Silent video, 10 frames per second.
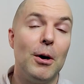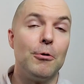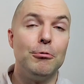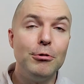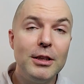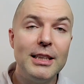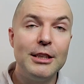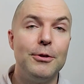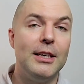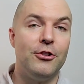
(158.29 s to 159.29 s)
a really
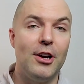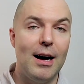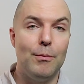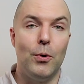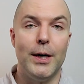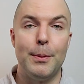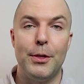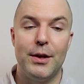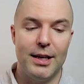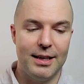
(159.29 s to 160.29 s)
great job
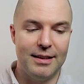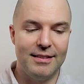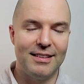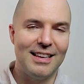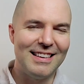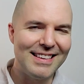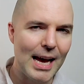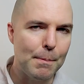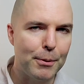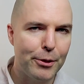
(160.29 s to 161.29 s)
with is
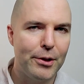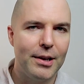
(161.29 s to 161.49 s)
depth.